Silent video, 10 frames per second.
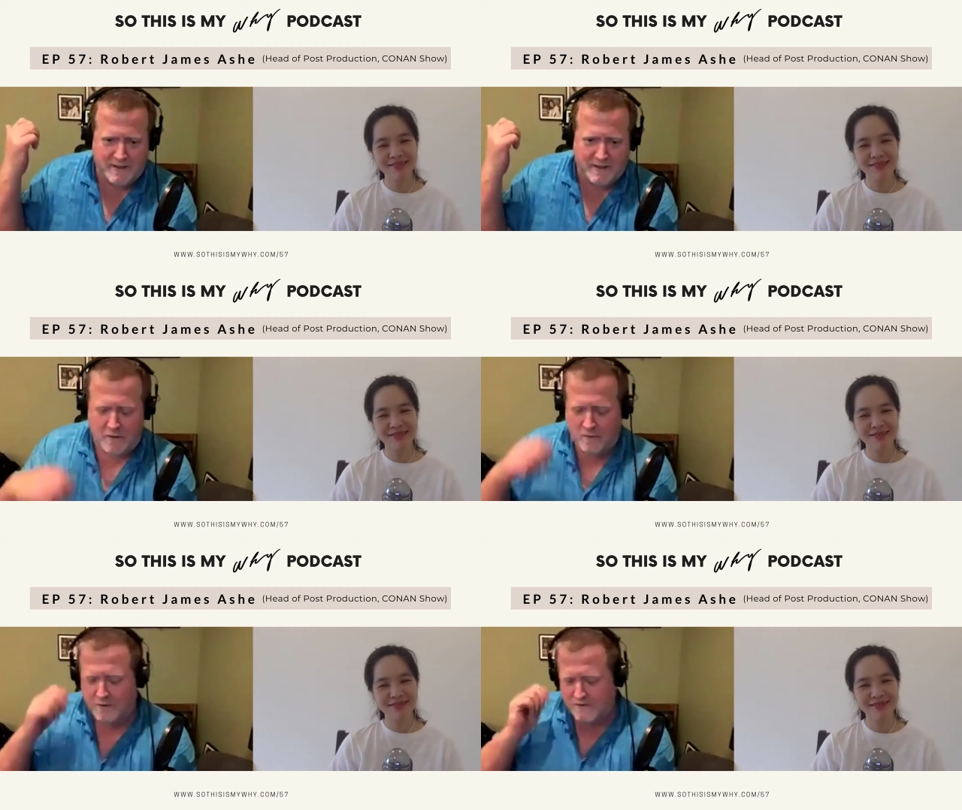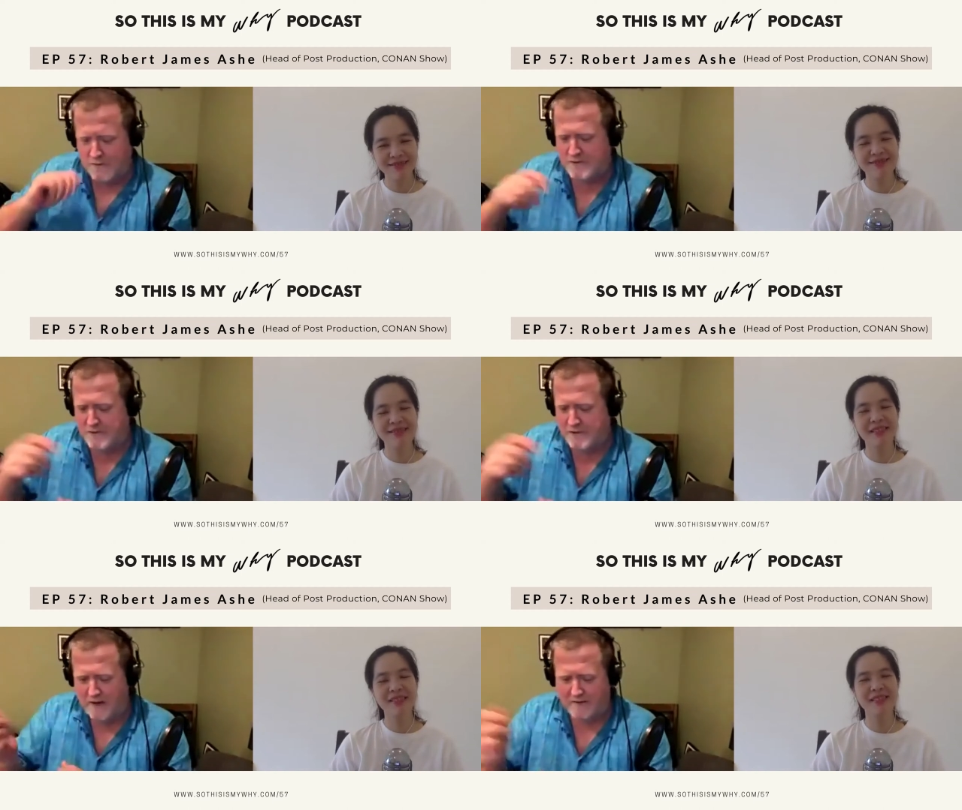Speaker 1: hold the mic. We'll
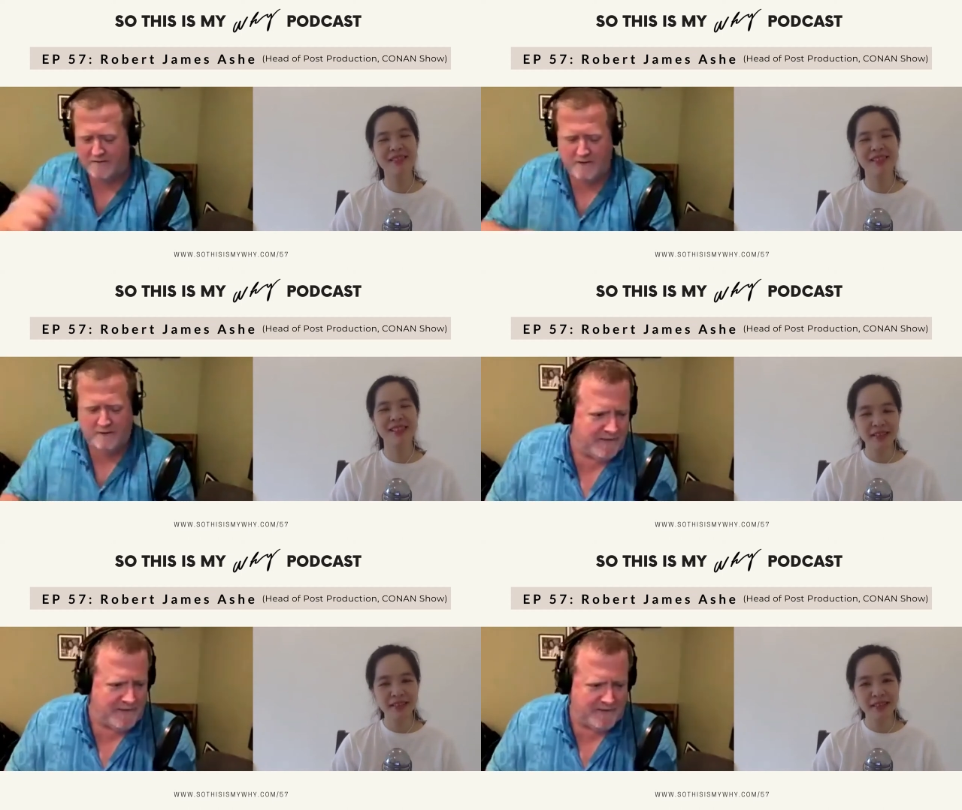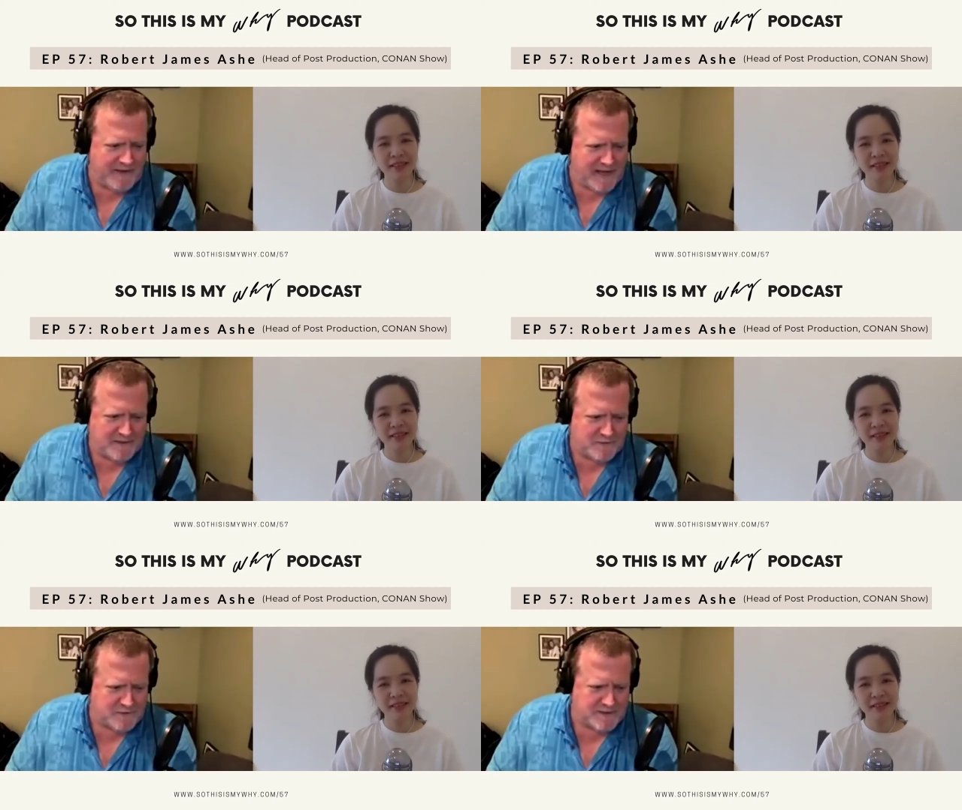switch off. And then at the end,
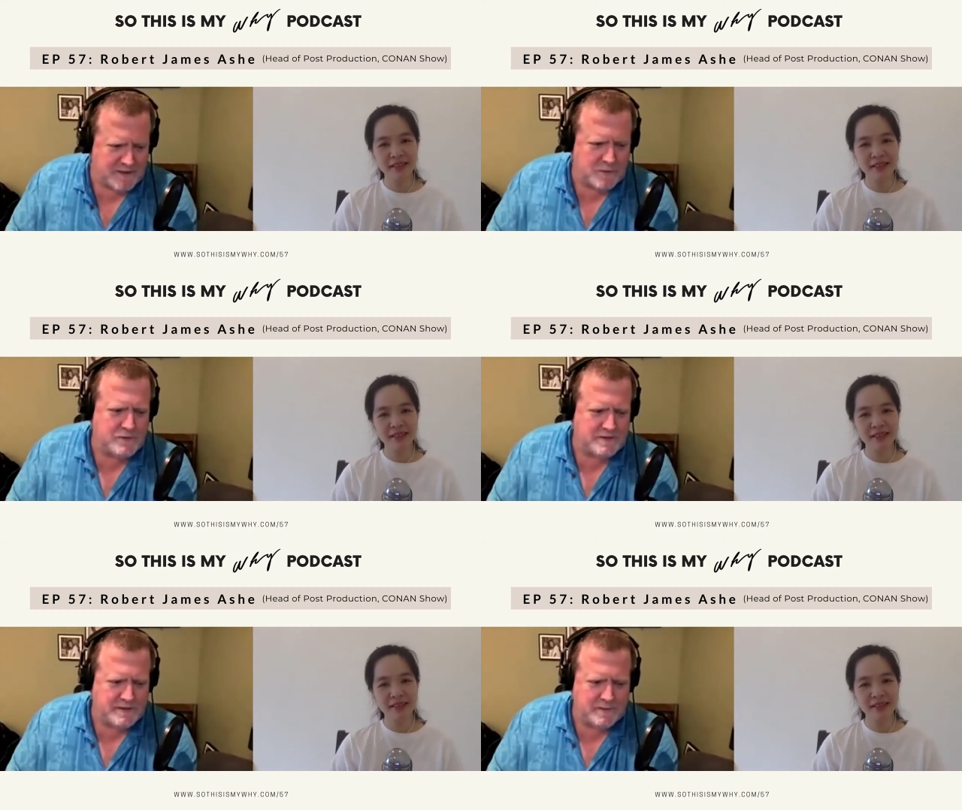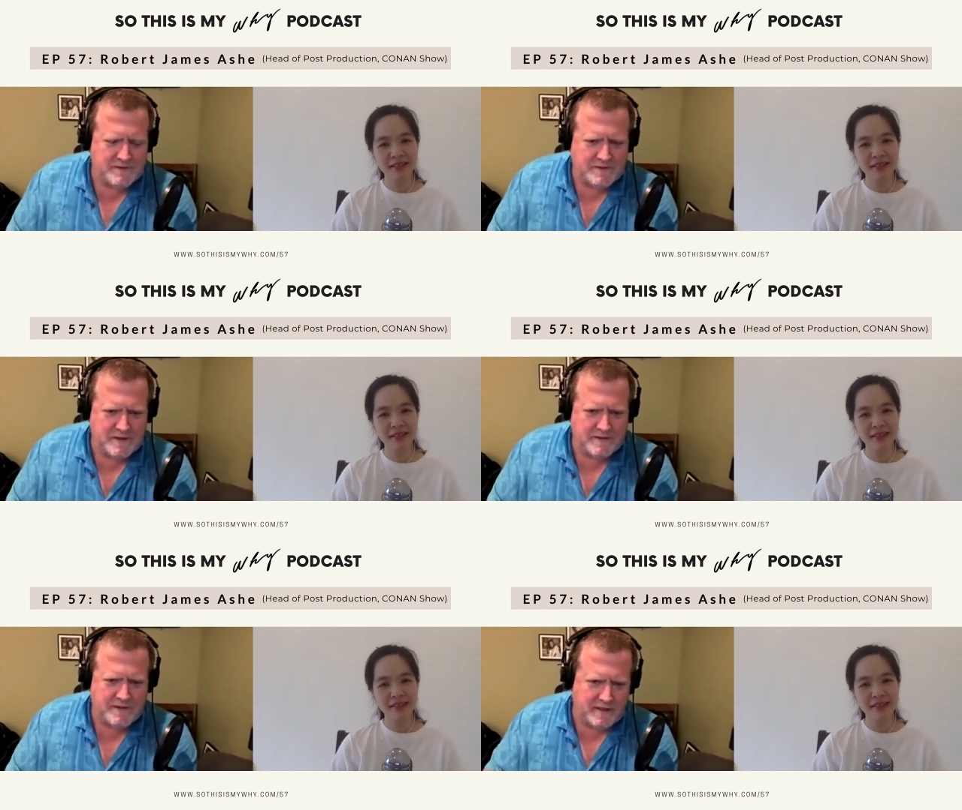it was like, well, who's going to put this
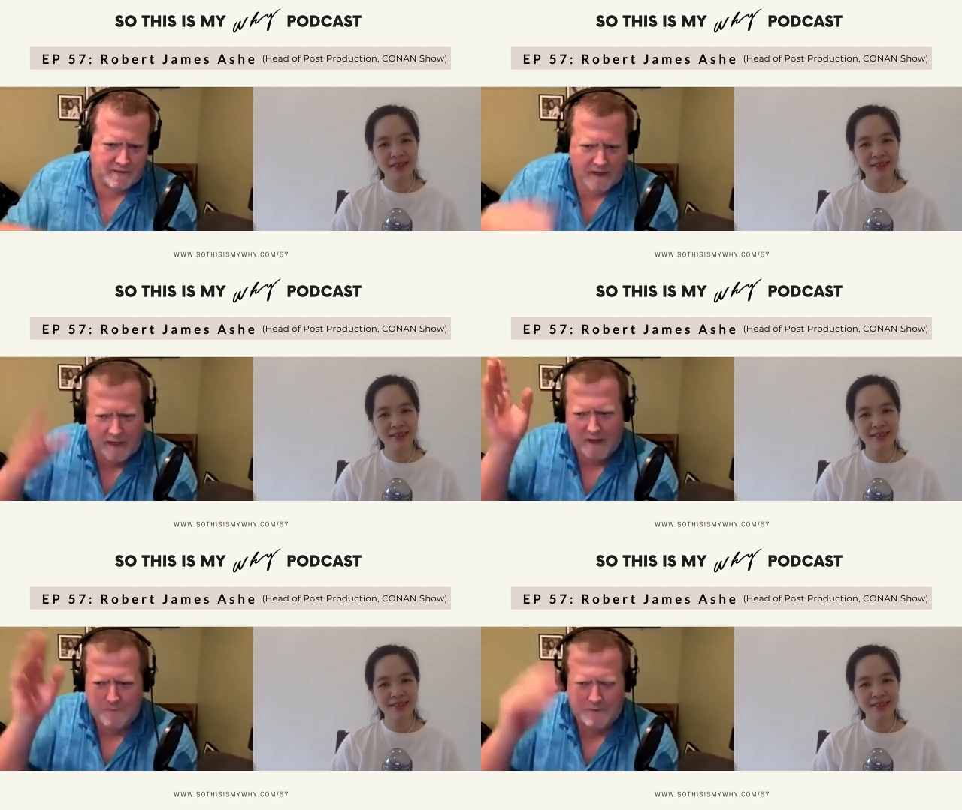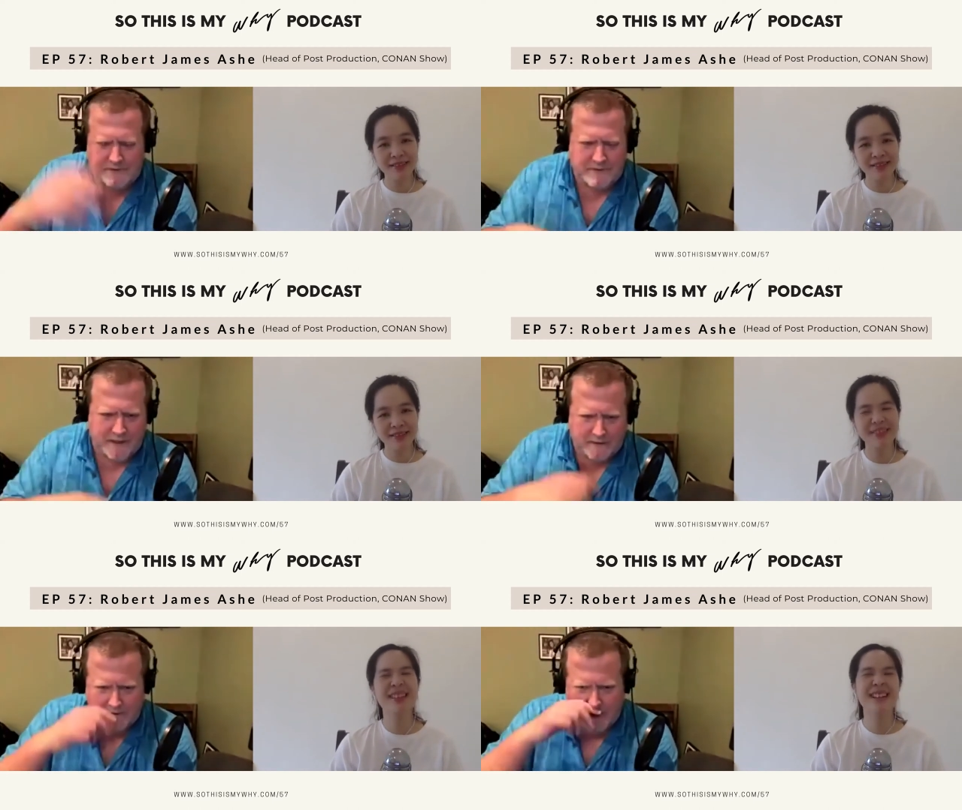all together? I'll put it
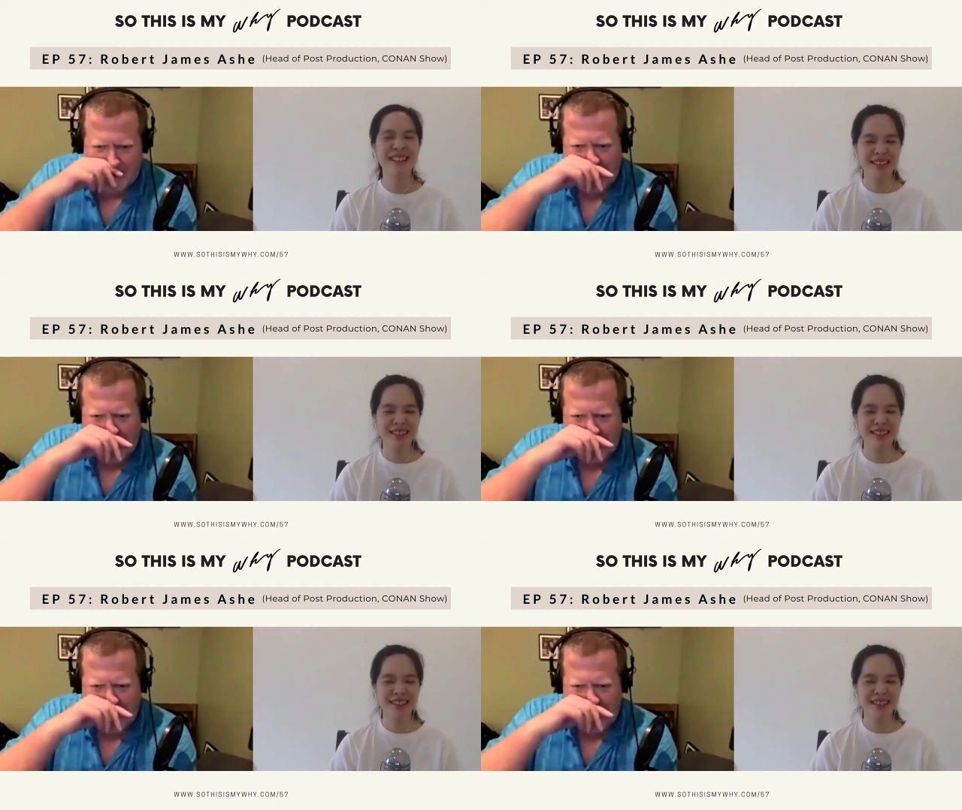together. How